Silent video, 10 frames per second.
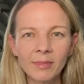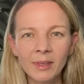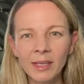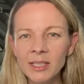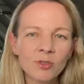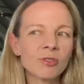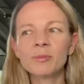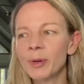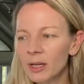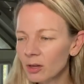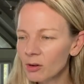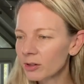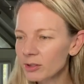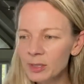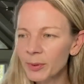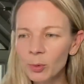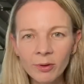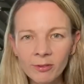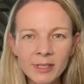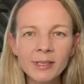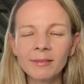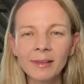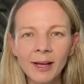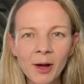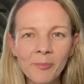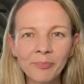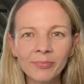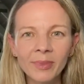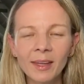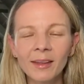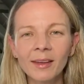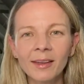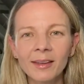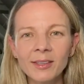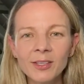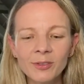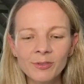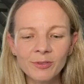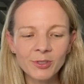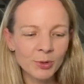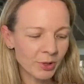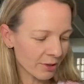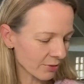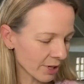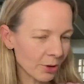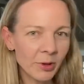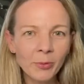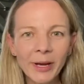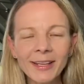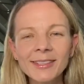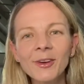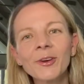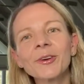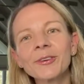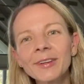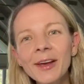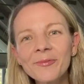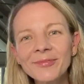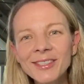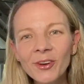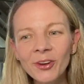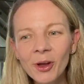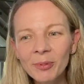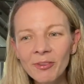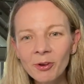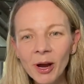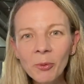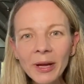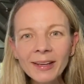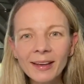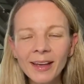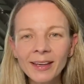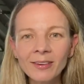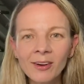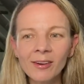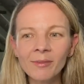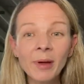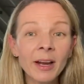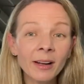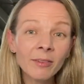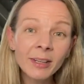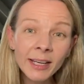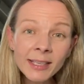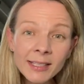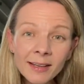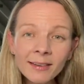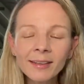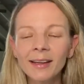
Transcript: gastroscopy and colonoscopy or whatever it is, to do another video in a week. So yeah, so hope you have a great week and a lovely Easter,